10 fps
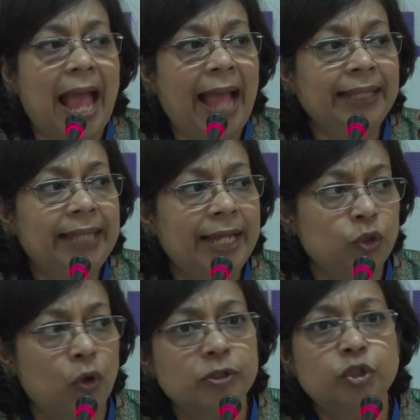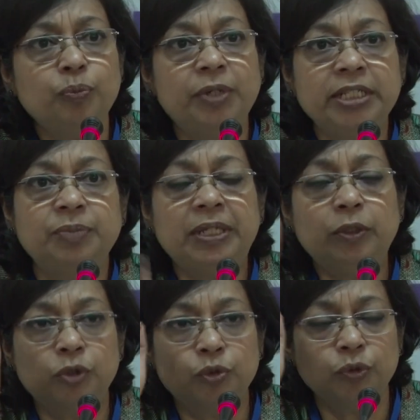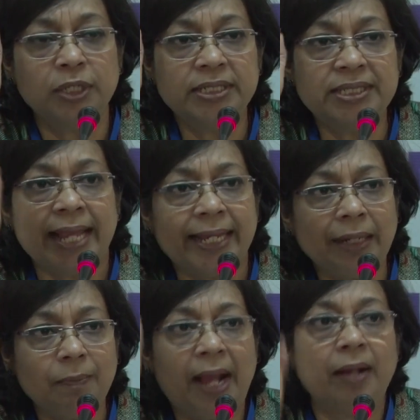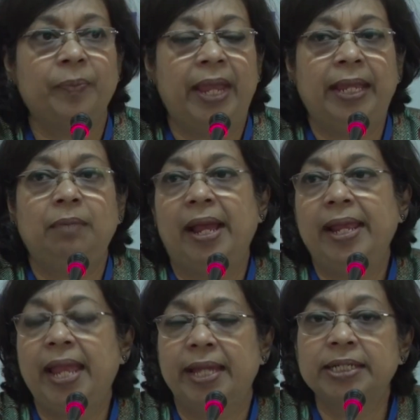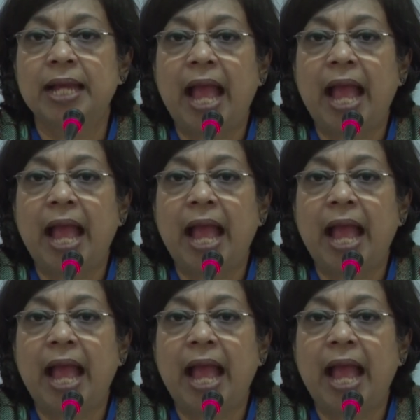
And that also brings me to the second bugbear in my head,